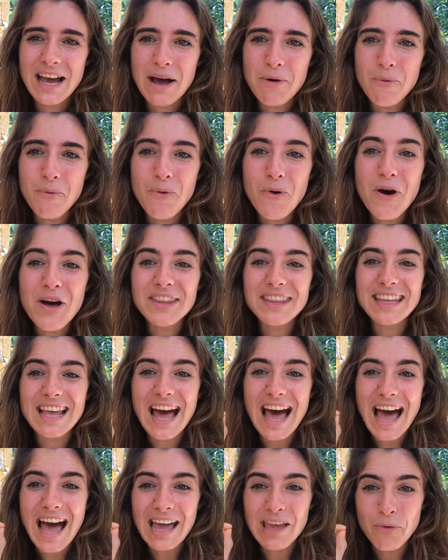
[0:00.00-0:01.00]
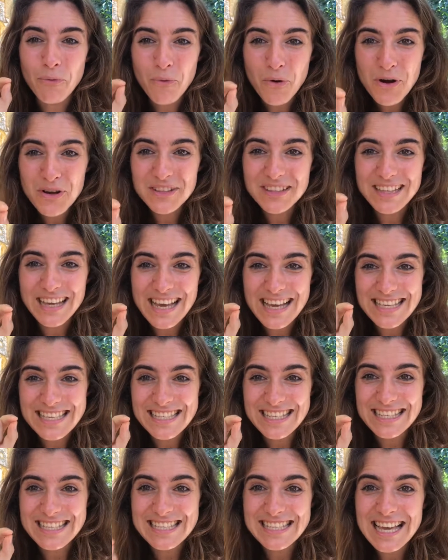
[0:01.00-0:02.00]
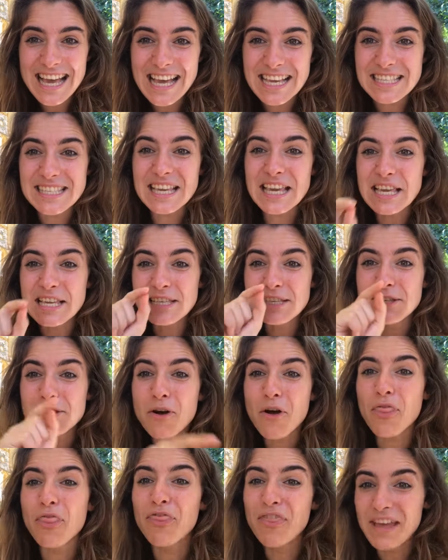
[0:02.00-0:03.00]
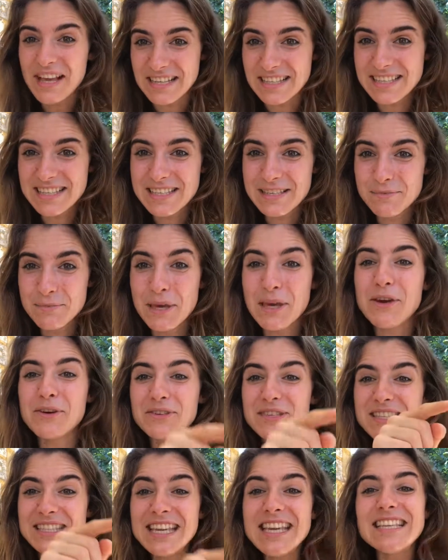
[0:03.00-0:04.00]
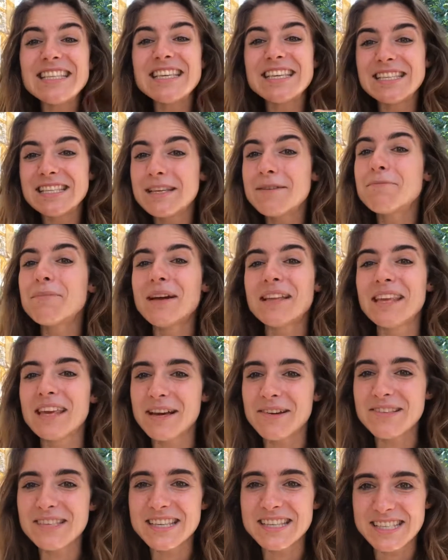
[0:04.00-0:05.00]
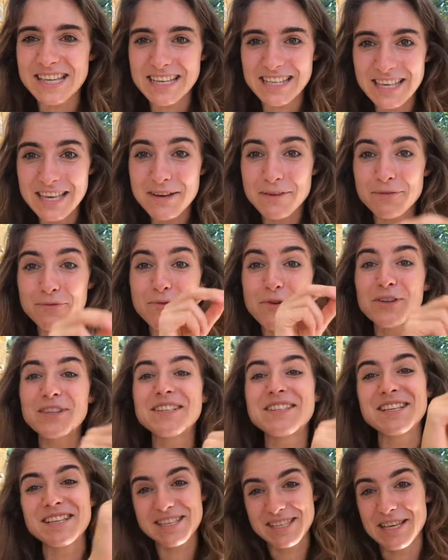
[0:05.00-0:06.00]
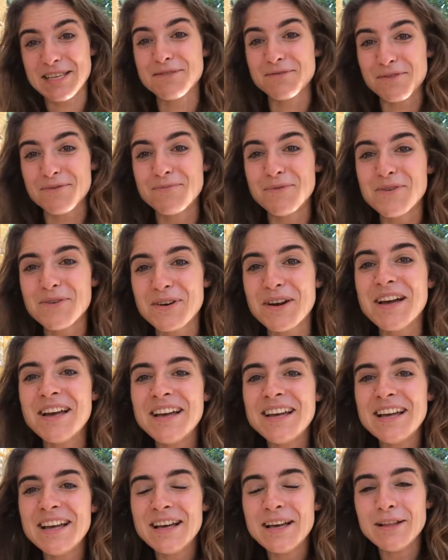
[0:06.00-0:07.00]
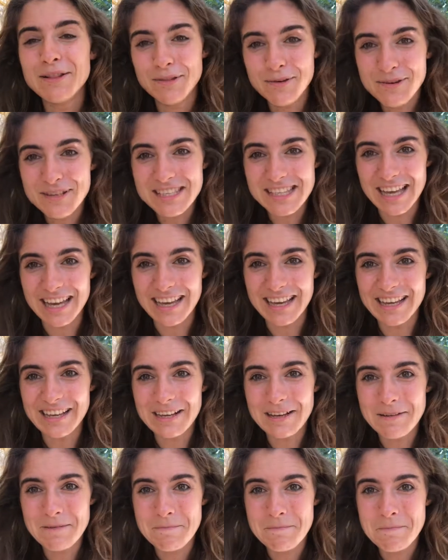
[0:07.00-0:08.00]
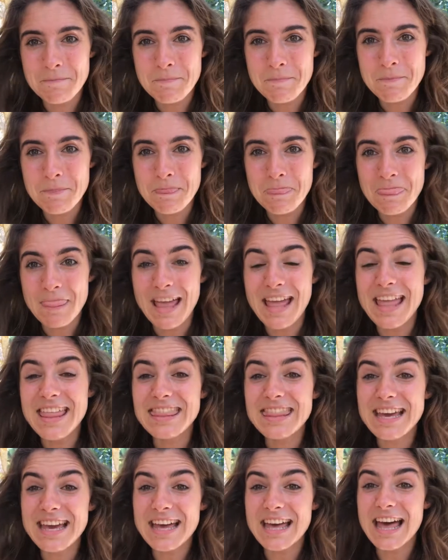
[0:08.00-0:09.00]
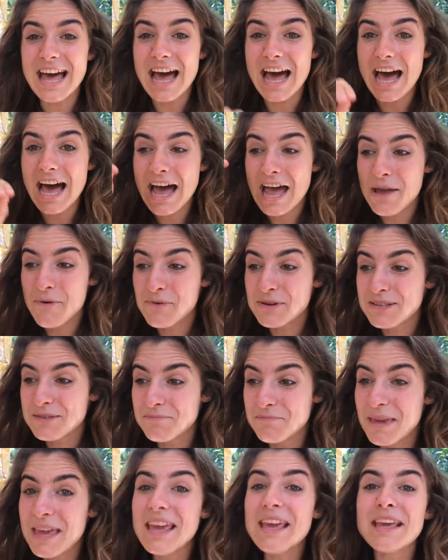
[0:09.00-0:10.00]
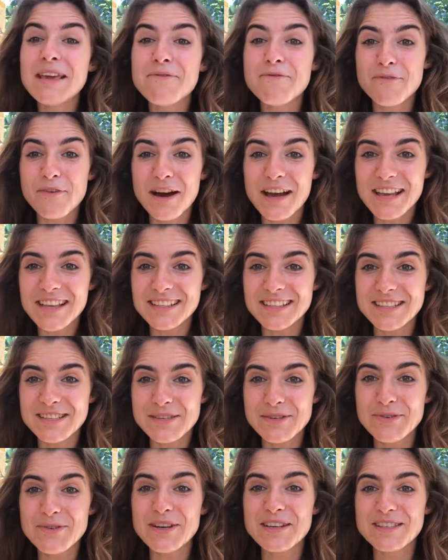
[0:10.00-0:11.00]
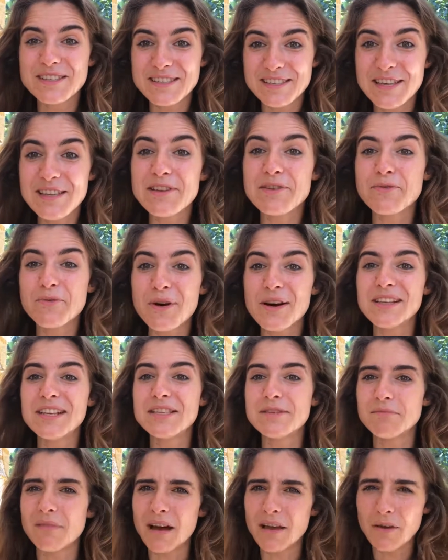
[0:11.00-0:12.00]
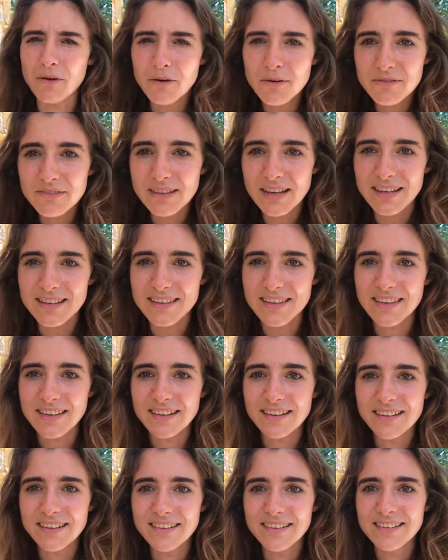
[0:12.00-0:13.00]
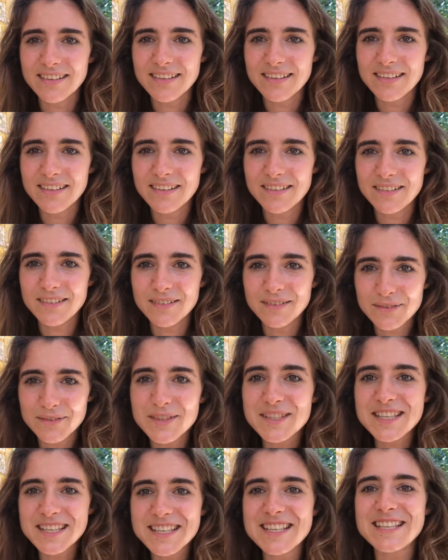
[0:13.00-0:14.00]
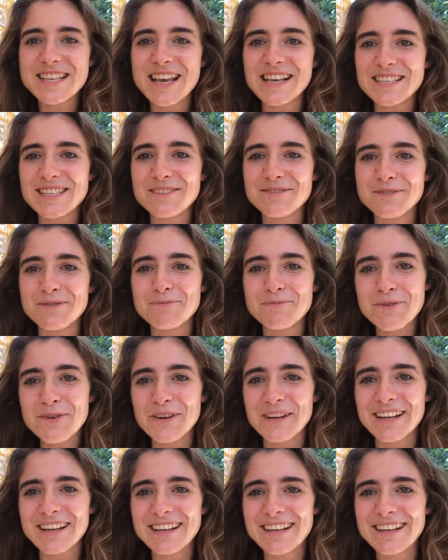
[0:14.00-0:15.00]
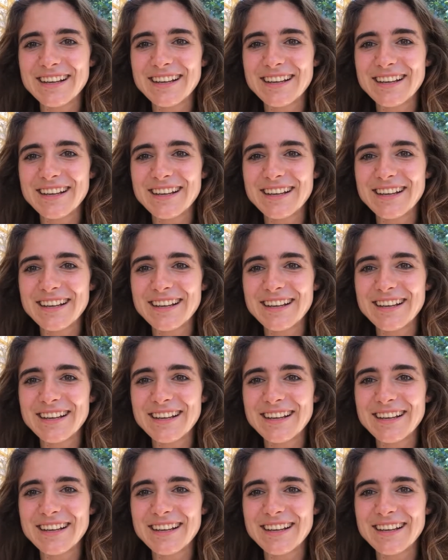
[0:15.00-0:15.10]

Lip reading: what I want as success is not this, because this is somebody else's idea of what a successful book looks like. And that I was being invited to consider what is my own idea of a success of a book.